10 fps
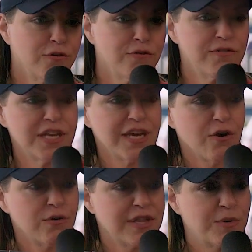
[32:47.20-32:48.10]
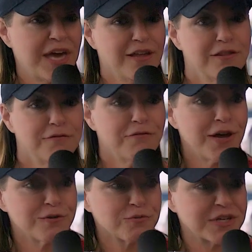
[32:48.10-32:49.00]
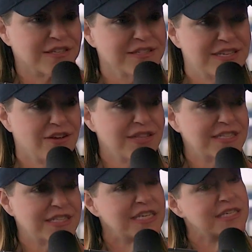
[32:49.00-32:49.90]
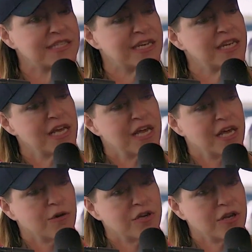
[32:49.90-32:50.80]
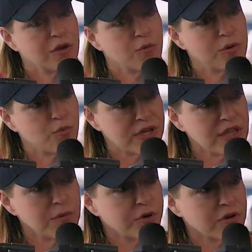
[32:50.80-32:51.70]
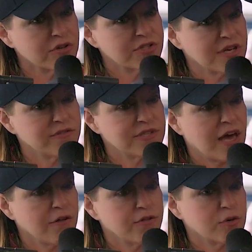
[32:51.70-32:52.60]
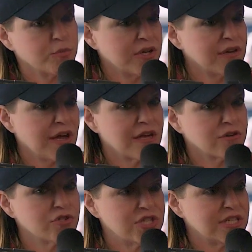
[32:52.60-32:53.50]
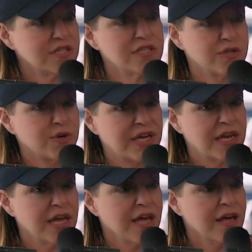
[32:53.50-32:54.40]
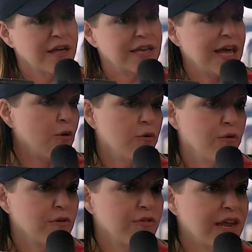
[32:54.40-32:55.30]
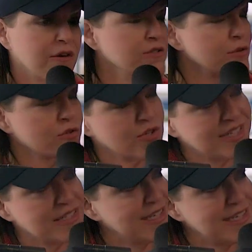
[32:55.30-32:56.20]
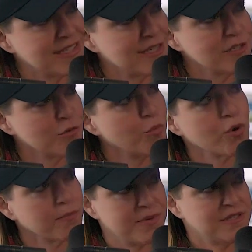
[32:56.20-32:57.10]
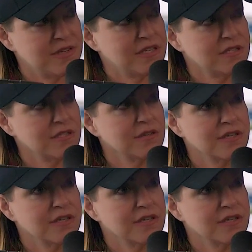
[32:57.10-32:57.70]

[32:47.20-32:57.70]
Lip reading: the full video and then we had the fun reels and all these things. And, we really put ourselves out there and put energy into it. Now, that also translates into more business,